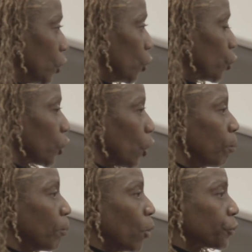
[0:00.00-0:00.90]

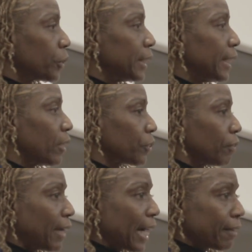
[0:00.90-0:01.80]
So most of the adult
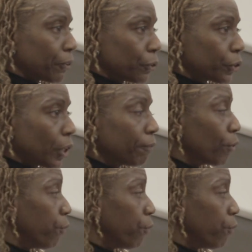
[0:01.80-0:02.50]
survivors, of the